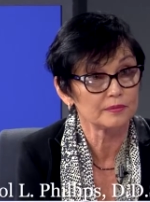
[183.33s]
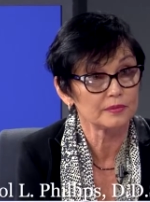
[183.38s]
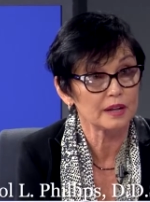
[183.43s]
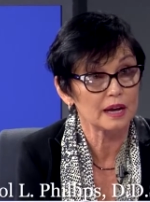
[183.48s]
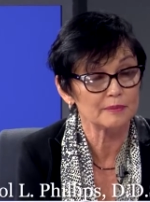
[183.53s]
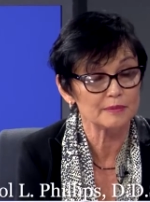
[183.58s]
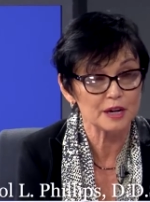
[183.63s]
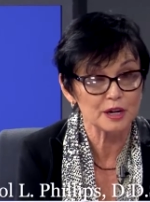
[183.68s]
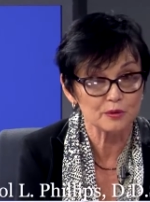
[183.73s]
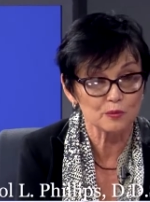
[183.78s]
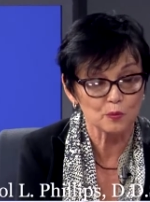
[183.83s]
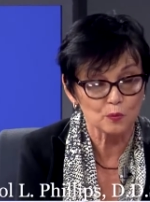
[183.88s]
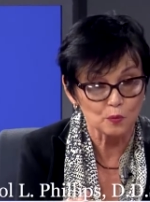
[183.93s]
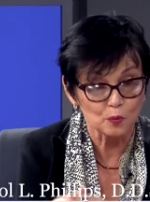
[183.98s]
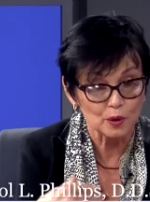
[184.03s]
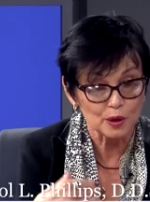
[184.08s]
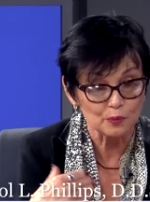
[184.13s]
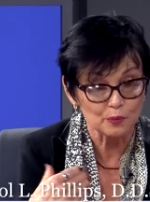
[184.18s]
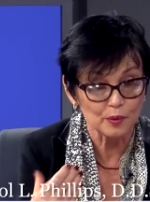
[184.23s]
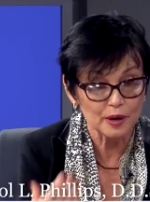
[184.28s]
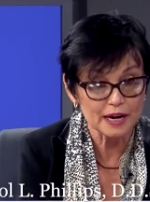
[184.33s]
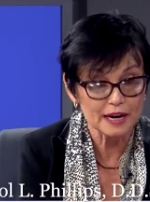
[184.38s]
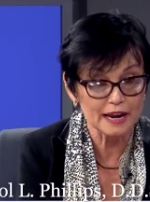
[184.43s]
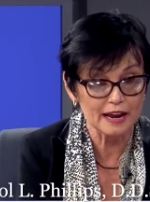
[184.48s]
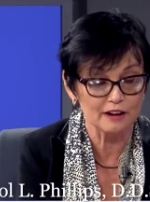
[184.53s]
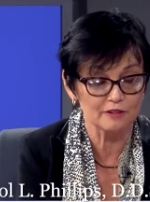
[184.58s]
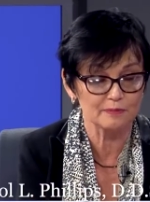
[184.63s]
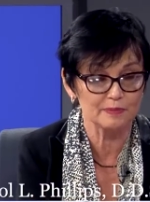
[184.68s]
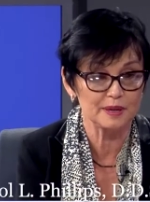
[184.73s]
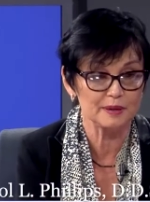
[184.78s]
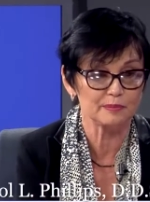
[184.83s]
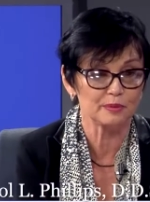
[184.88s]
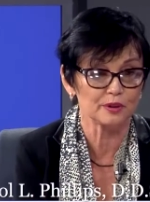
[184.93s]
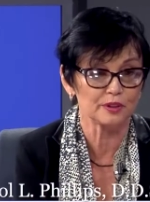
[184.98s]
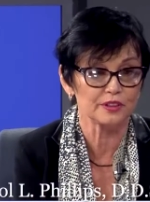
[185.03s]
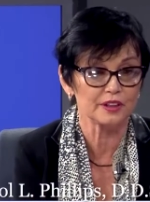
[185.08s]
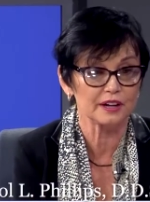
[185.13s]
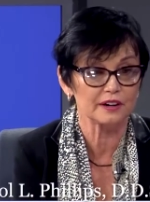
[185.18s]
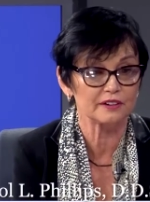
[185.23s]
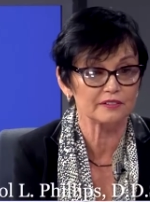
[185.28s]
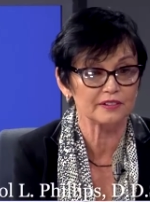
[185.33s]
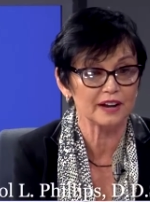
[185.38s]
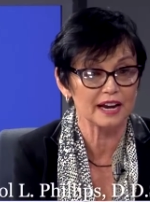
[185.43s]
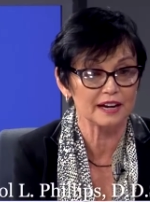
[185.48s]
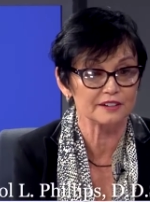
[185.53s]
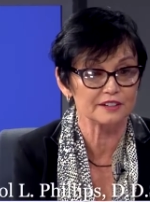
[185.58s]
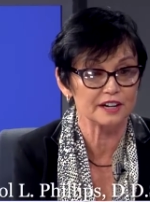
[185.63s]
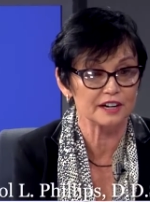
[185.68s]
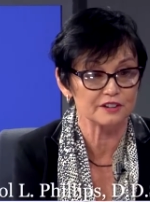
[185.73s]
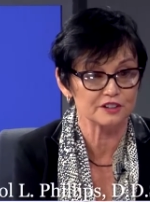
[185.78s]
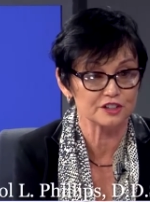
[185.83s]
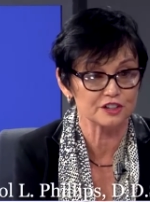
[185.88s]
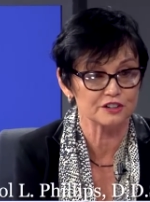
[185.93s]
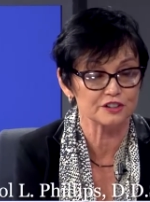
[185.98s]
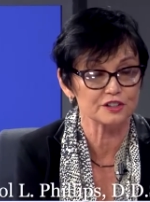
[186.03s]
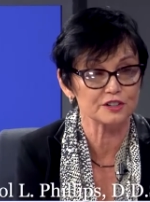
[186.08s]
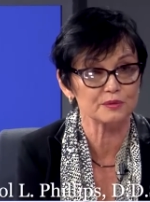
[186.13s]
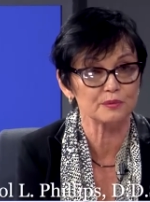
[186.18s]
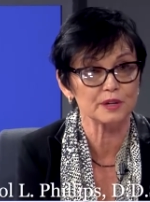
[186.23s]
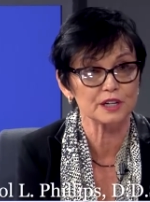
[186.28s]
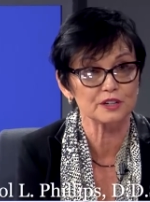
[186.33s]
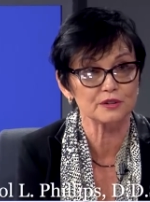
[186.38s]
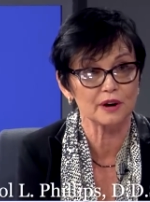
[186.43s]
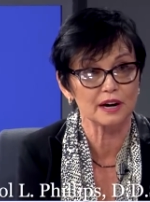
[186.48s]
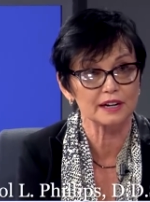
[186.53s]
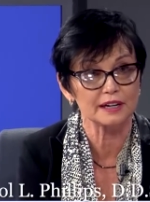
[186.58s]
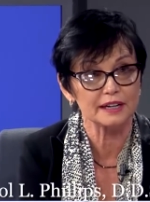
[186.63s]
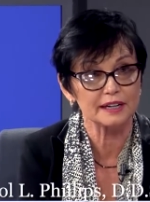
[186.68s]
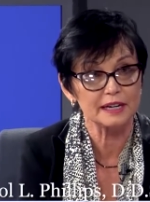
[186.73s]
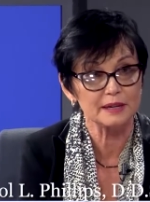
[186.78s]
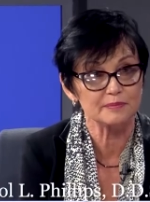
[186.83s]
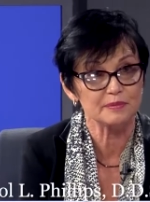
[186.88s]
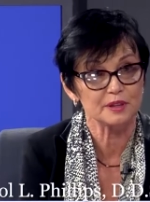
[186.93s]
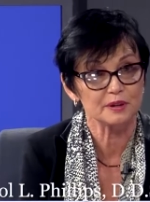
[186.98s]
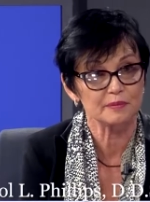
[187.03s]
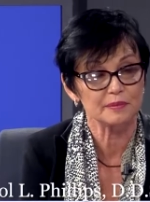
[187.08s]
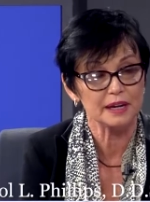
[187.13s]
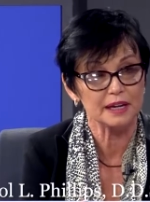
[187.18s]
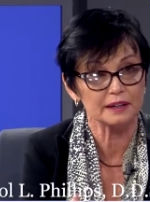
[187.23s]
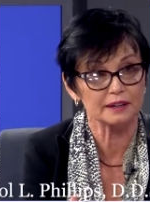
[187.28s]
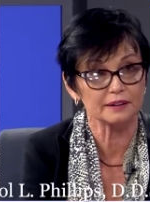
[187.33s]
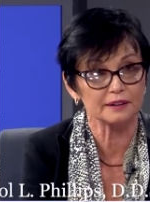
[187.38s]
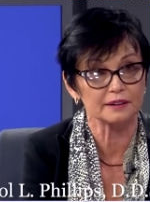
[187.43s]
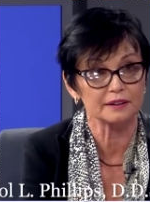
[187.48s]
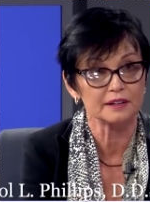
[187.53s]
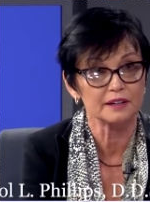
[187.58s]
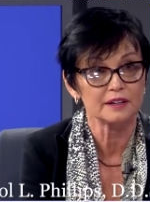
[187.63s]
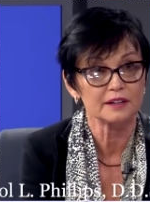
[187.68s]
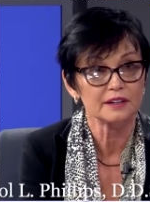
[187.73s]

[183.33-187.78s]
I mean, when we have people that have had dentures, we try to keep them in